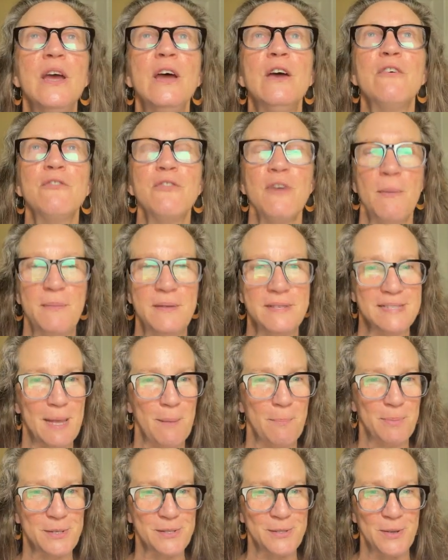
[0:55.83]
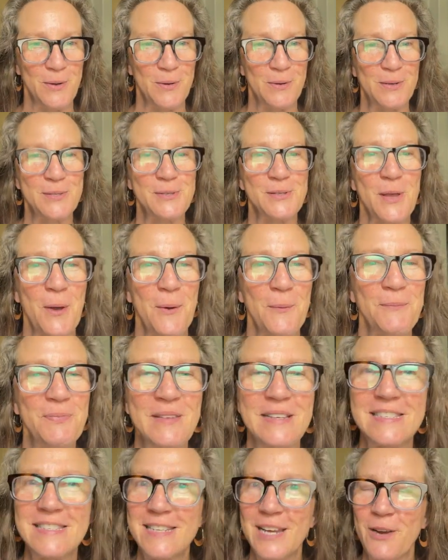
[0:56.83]
from this episode. So
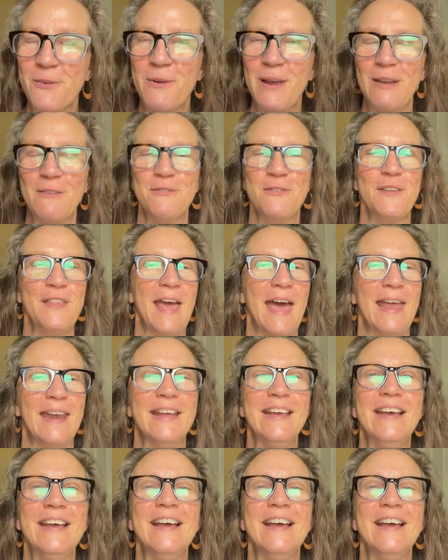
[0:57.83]
stick around for that.